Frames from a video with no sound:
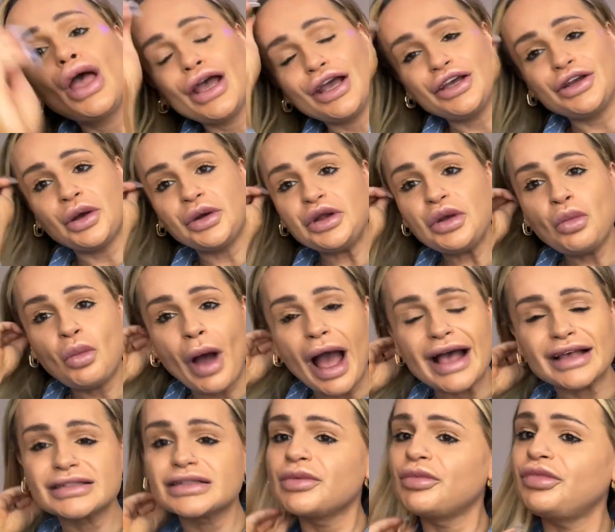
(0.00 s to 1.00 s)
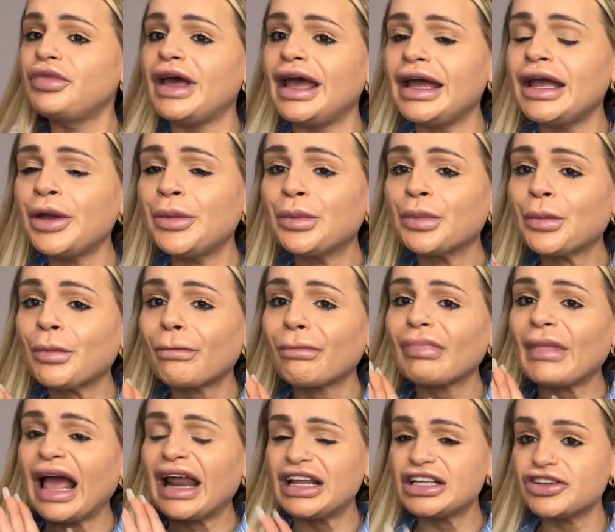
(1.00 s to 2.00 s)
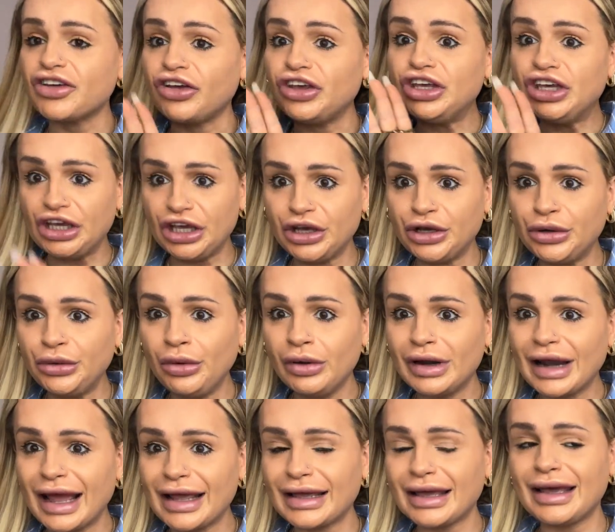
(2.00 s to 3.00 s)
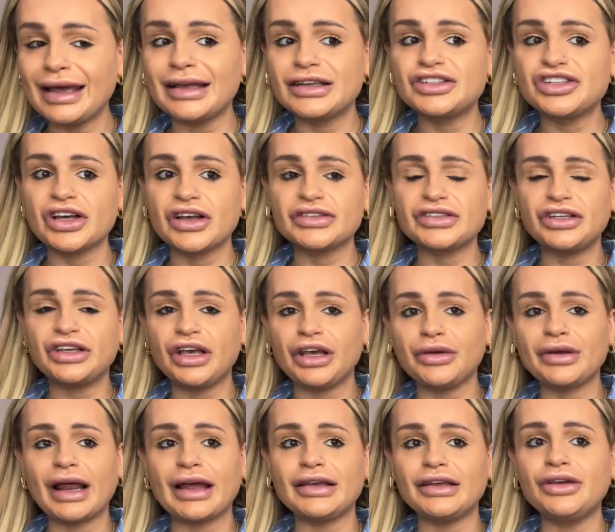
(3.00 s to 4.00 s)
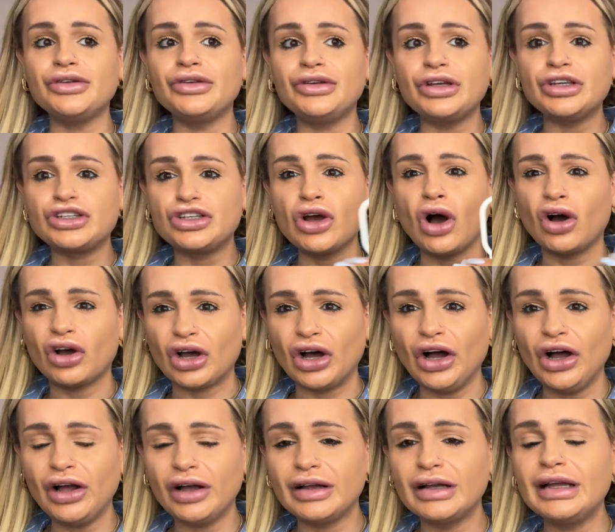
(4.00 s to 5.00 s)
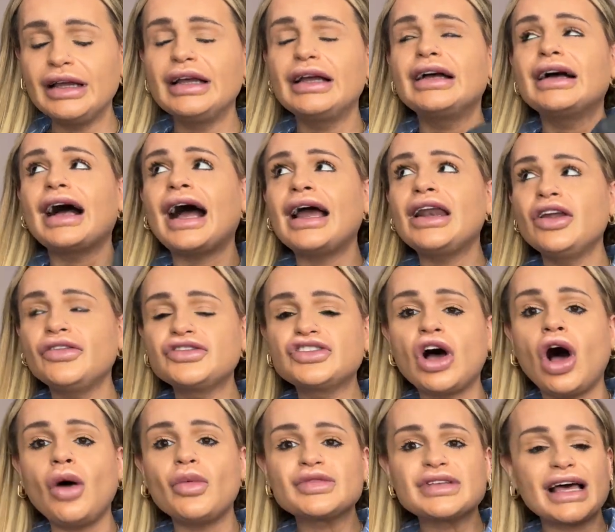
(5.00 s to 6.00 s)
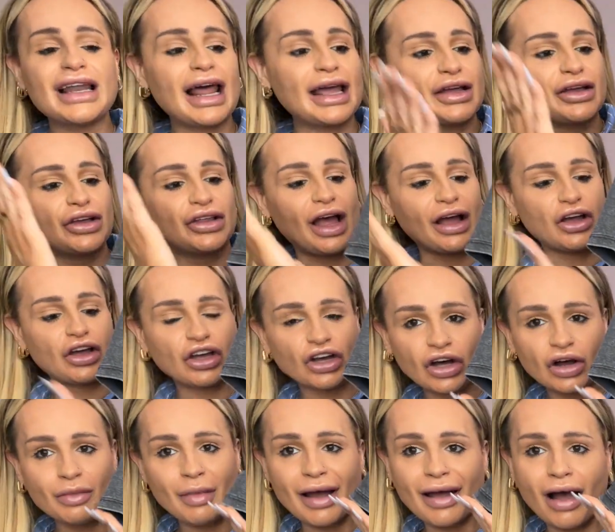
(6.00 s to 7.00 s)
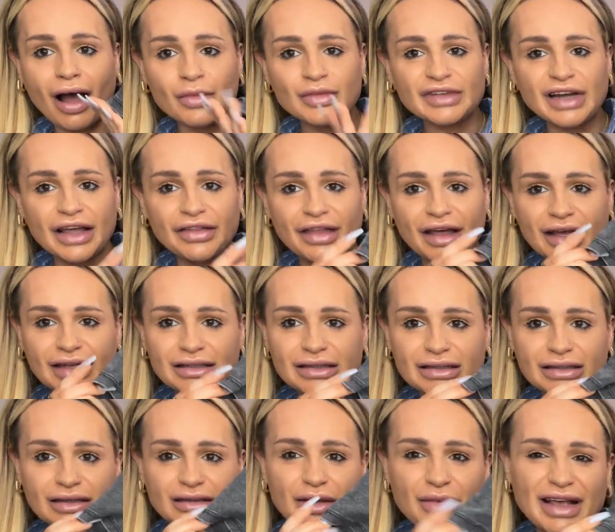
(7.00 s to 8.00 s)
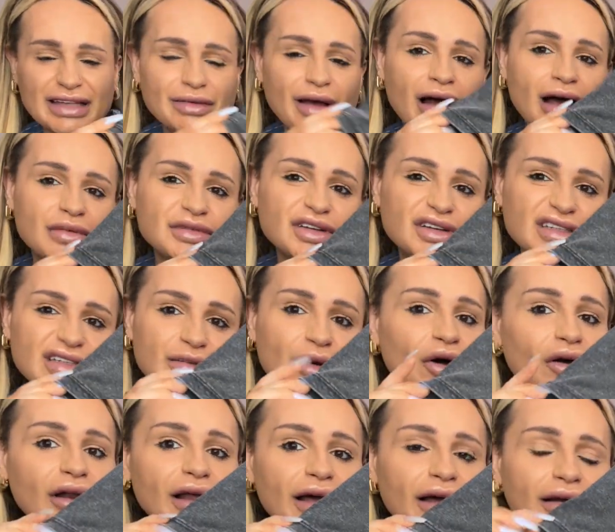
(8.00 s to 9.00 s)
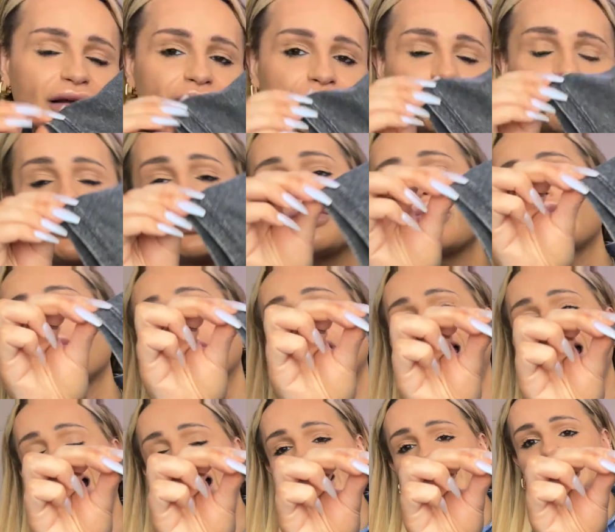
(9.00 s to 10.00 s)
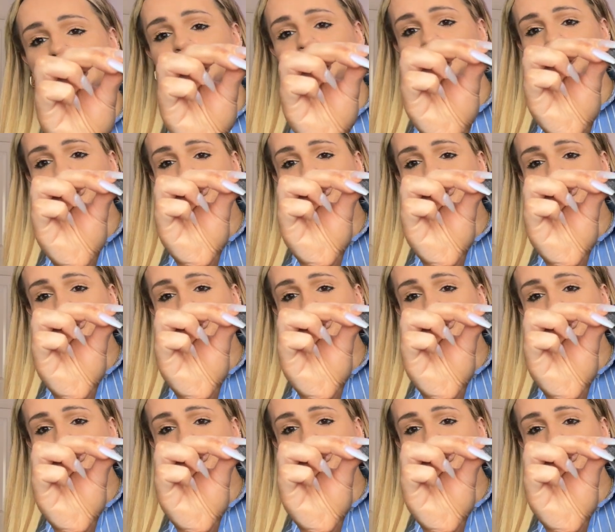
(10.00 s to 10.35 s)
You know when you wear something and it's you, like it is just you, like you, it's your cut. I love tops that like that cut my arms like this because it makes my arms look smaller. And